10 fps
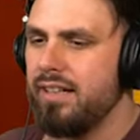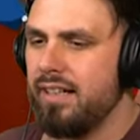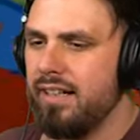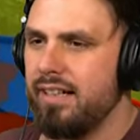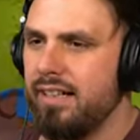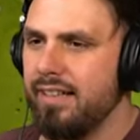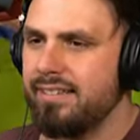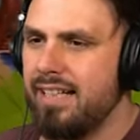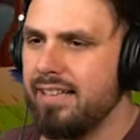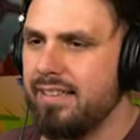Uh,
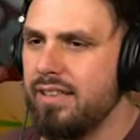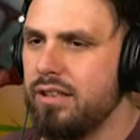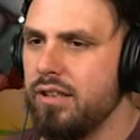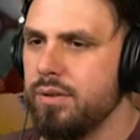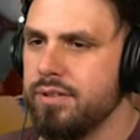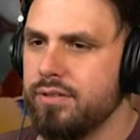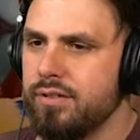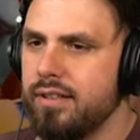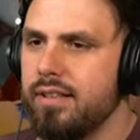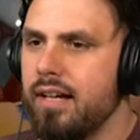let's not eat those
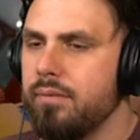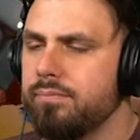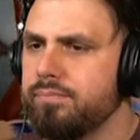right now.